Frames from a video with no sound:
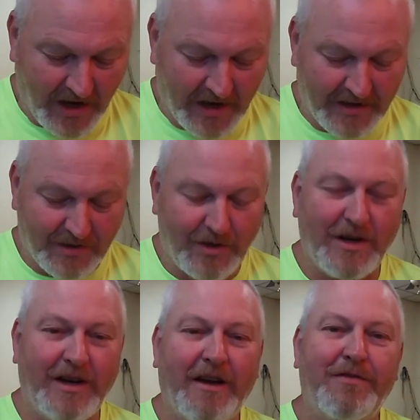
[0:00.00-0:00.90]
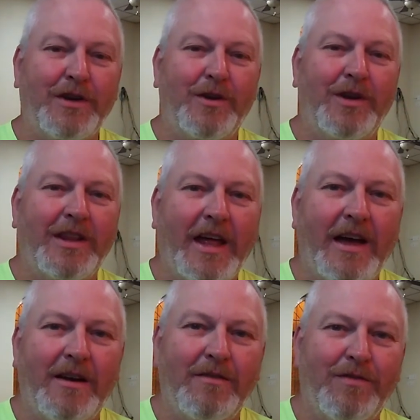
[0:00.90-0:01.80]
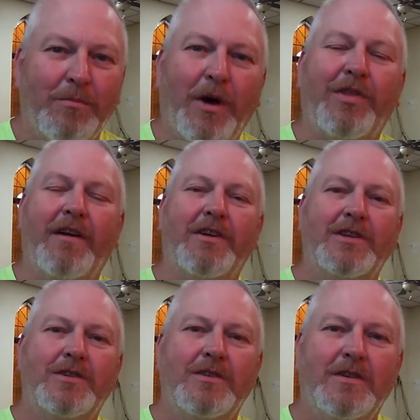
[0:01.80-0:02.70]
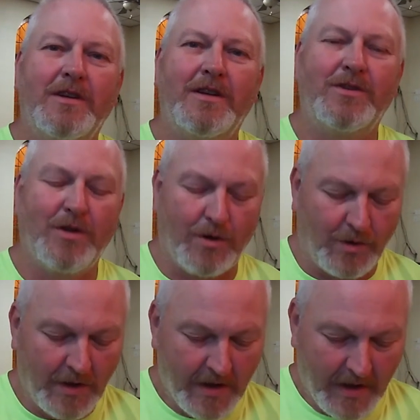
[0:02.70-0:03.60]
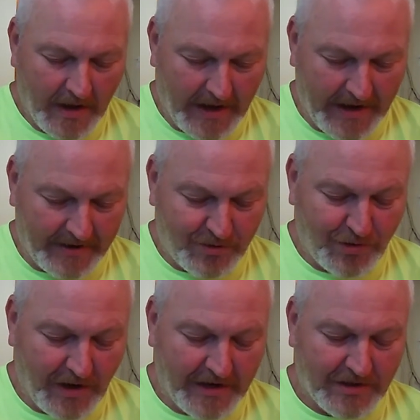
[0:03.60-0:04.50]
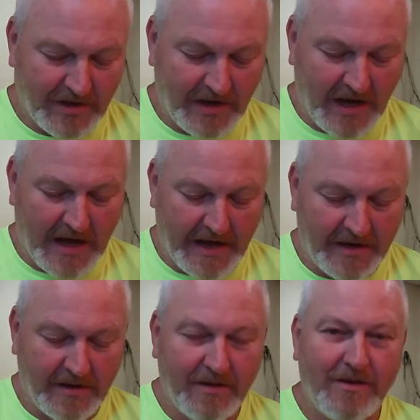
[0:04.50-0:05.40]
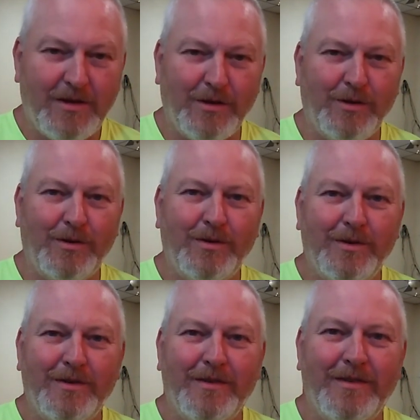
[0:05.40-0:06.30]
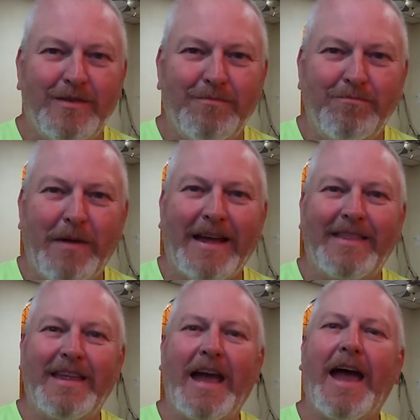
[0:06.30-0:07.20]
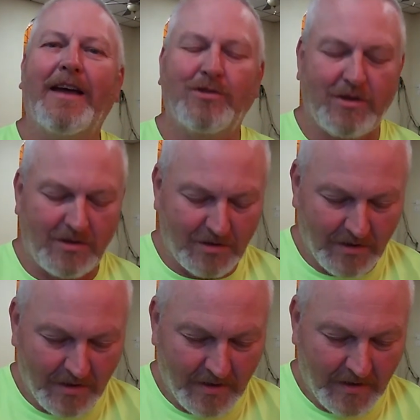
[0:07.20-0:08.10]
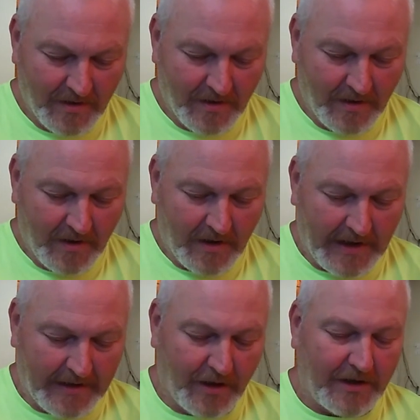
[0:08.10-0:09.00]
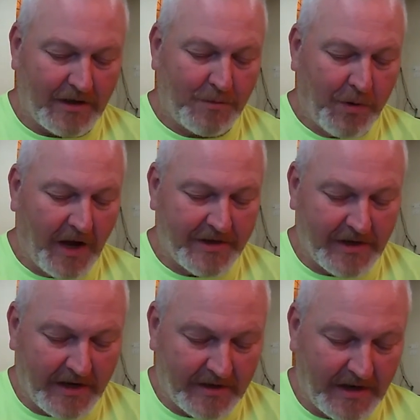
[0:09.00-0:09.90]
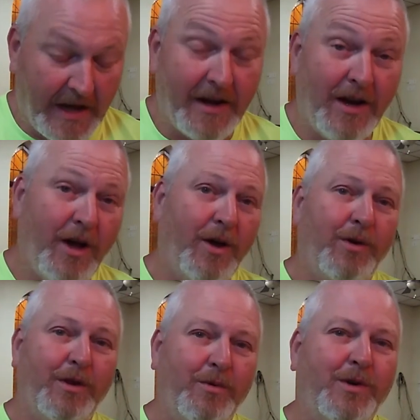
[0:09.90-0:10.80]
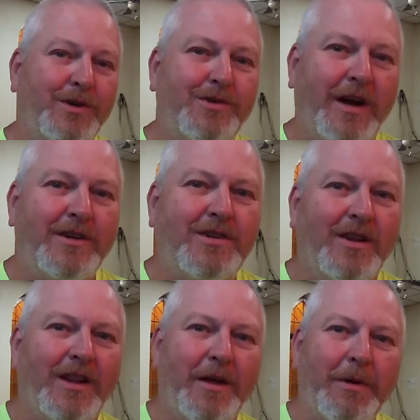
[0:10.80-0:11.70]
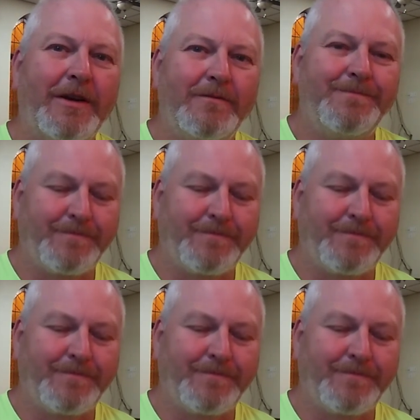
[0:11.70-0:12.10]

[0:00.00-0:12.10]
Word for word: God is good enough at doing that for both of us. And so I trust God to make the asks. I look at this project and I know that we're stretched to the limit.